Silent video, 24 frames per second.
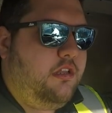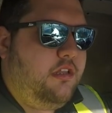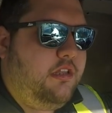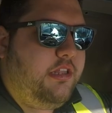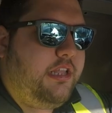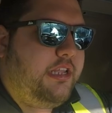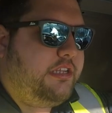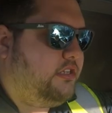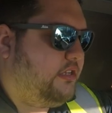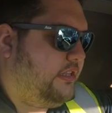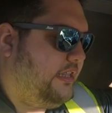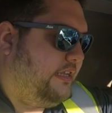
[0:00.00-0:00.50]

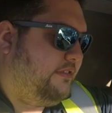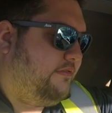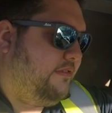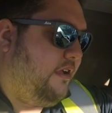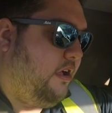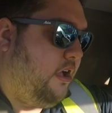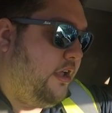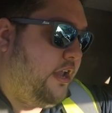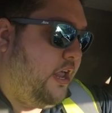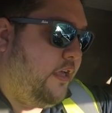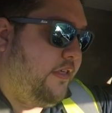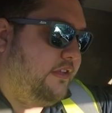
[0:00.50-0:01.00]
That's
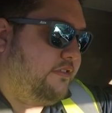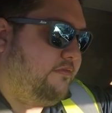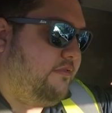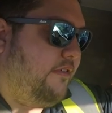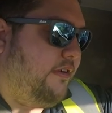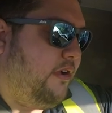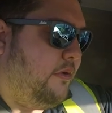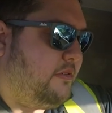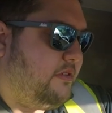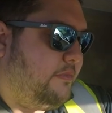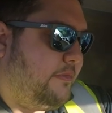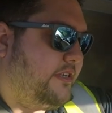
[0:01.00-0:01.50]
I know that's
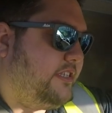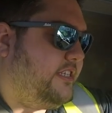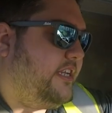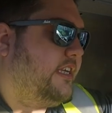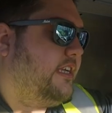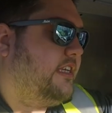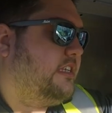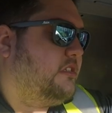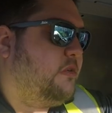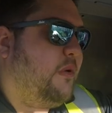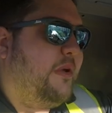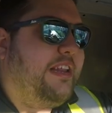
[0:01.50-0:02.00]
very optimistic.
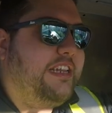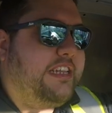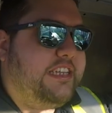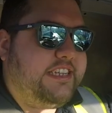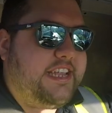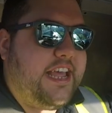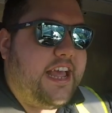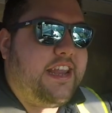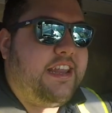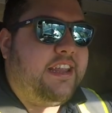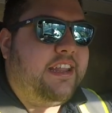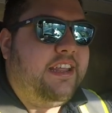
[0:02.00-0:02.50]
It's 20 to
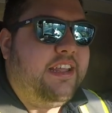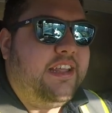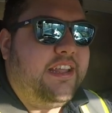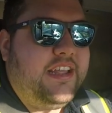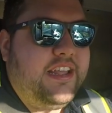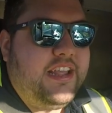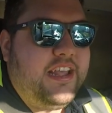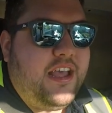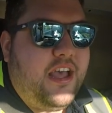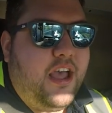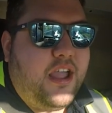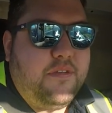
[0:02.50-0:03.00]
10.
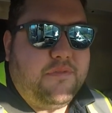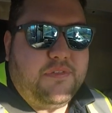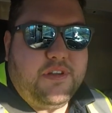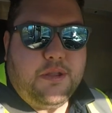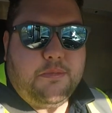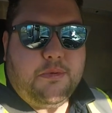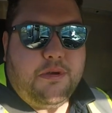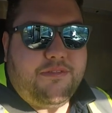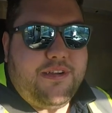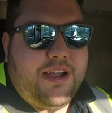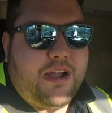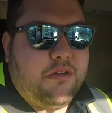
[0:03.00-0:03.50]
Hopefully
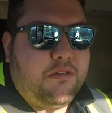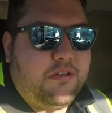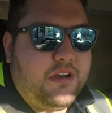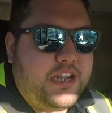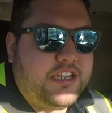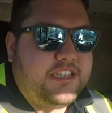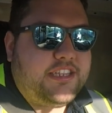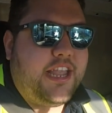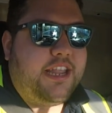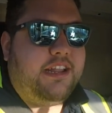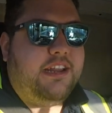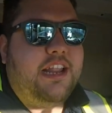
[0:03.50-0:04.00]
we're out.
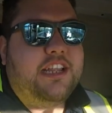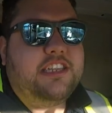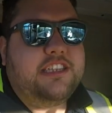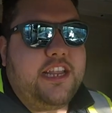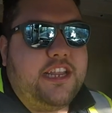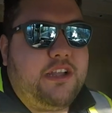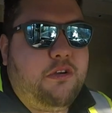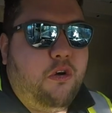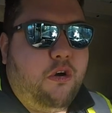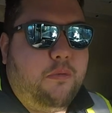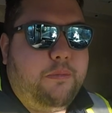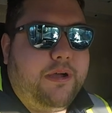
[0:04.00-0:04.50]
Let's say
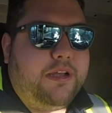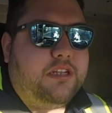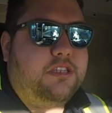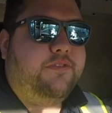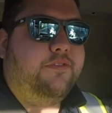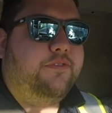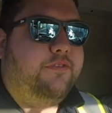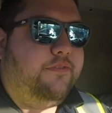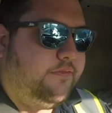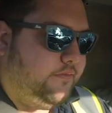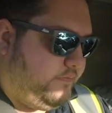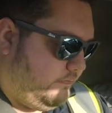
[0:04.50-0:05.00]
quarter
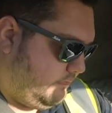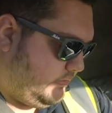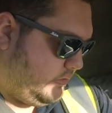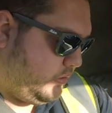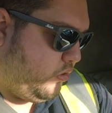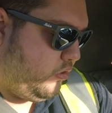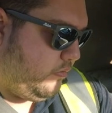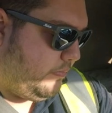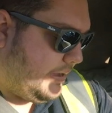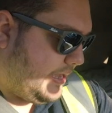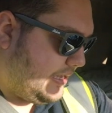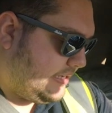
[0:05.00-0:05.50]

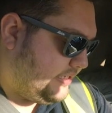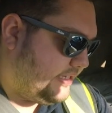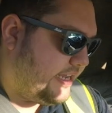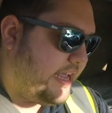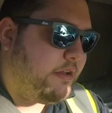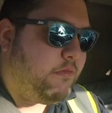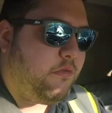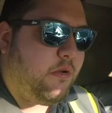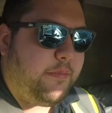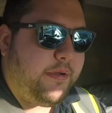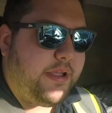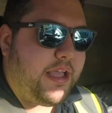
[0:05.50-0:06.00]
past
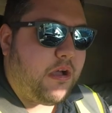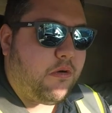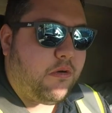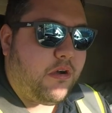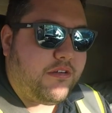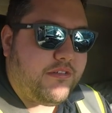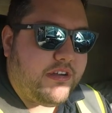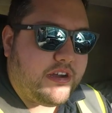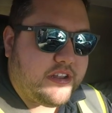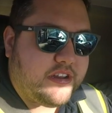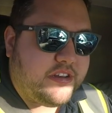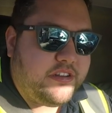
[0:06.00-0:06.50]
10 we'll be out, I
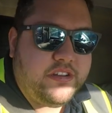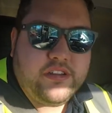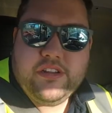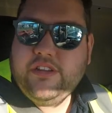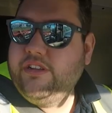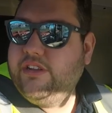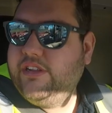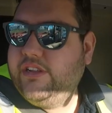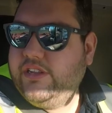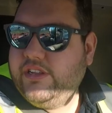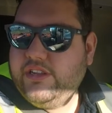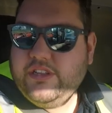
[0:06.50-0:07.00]
reckon.
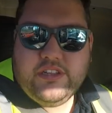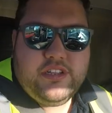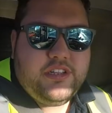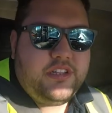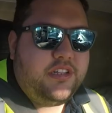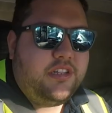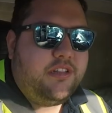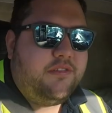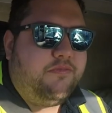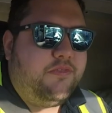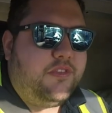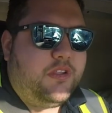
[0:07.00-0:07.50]

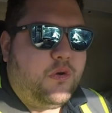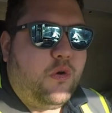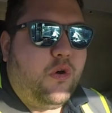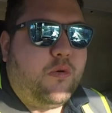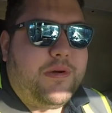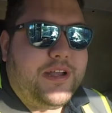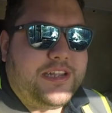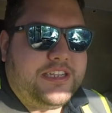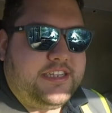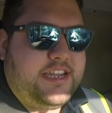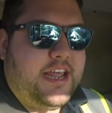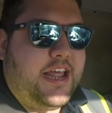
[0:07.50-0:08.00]
Quarter
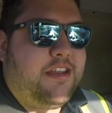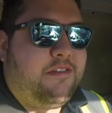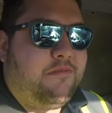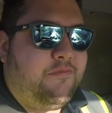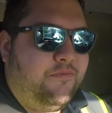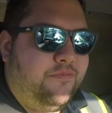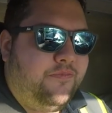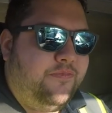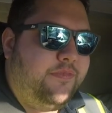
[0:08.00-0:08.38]
past 10.